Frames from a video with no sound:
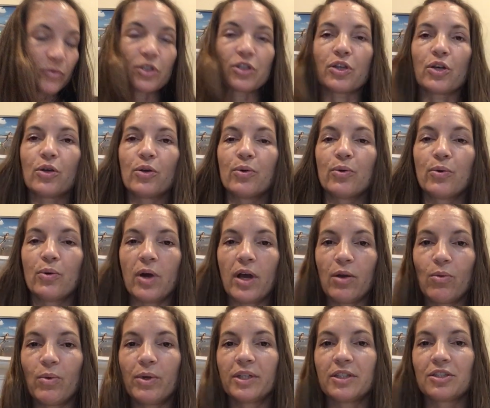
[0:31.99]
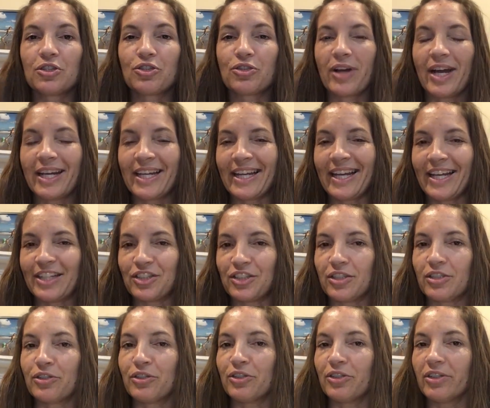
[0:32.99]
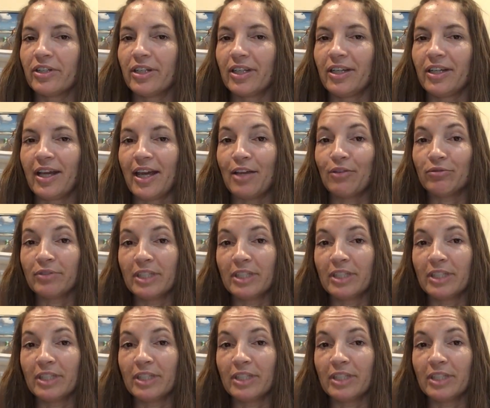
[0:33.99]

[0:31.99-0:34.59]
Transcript: so I wanted to try to catch it during a